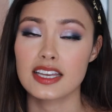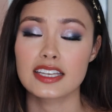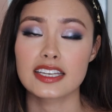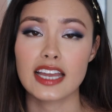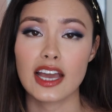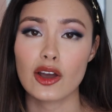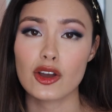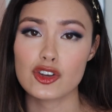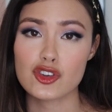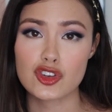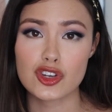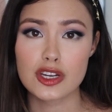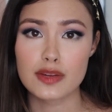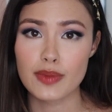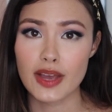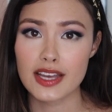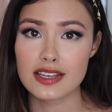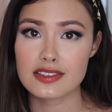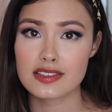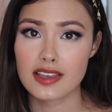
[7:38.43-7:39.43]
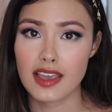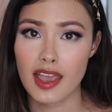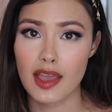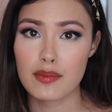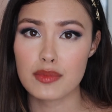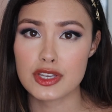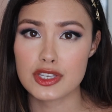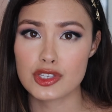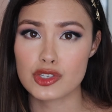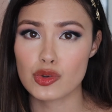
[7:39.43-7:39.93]
Now a sheet mask can
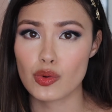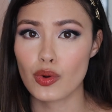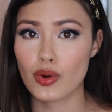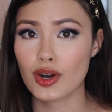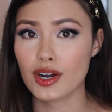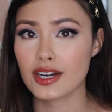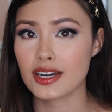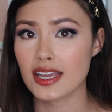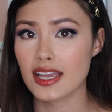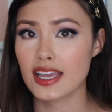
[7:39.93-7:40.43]
be stored